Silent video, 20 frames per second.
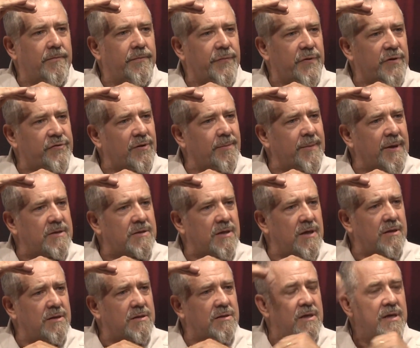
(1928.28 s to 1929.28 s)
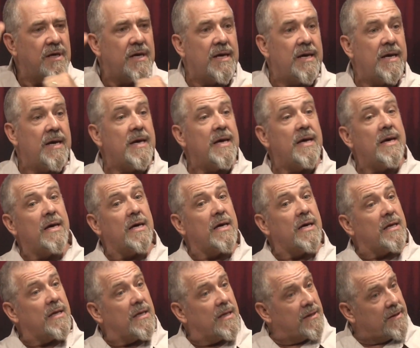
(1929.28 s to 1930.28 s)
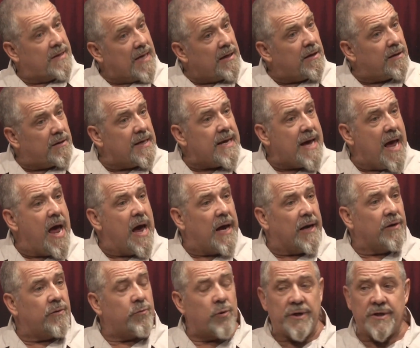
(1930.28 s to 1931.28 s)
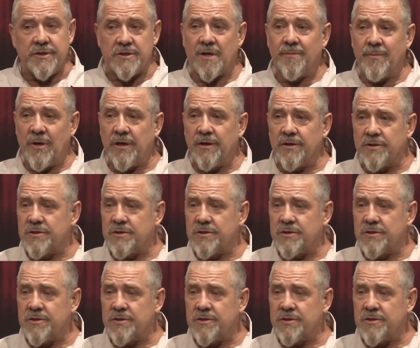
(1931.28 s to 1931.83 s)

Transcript: Does that make sense? Then at the end, when he's committing